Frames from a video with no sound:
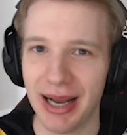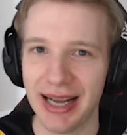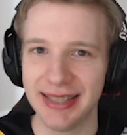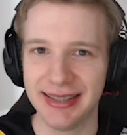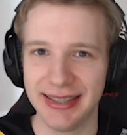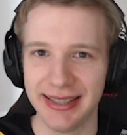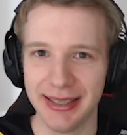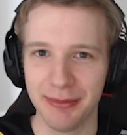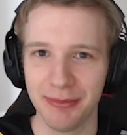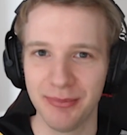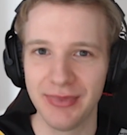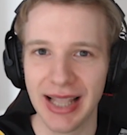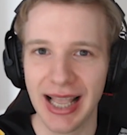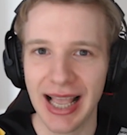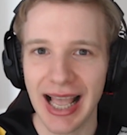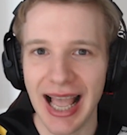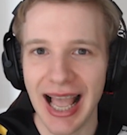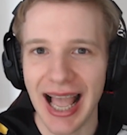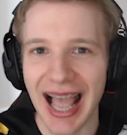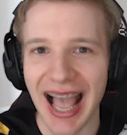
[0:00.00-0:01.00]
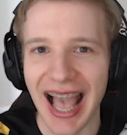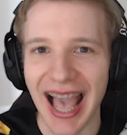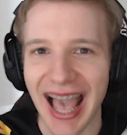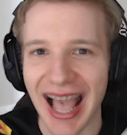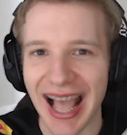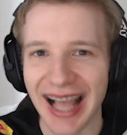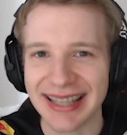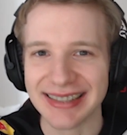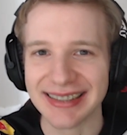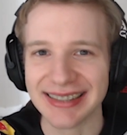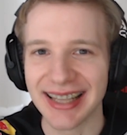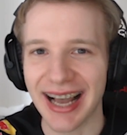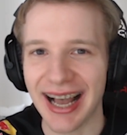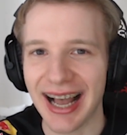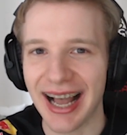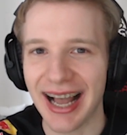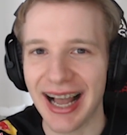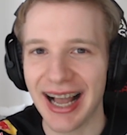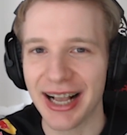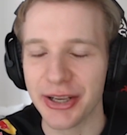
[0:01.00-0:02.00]
team and
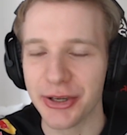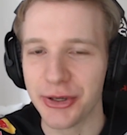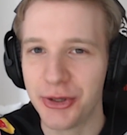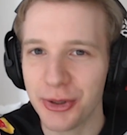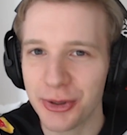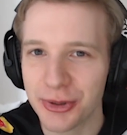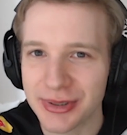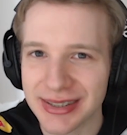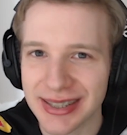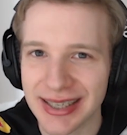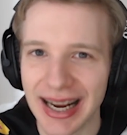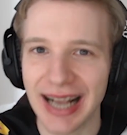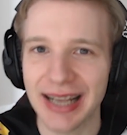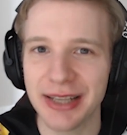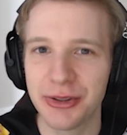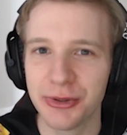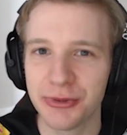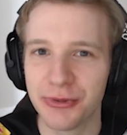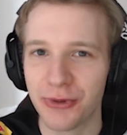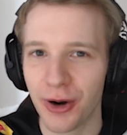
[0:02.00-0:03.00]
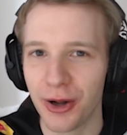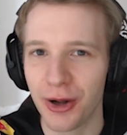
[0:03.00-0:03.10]
uh, you try to fall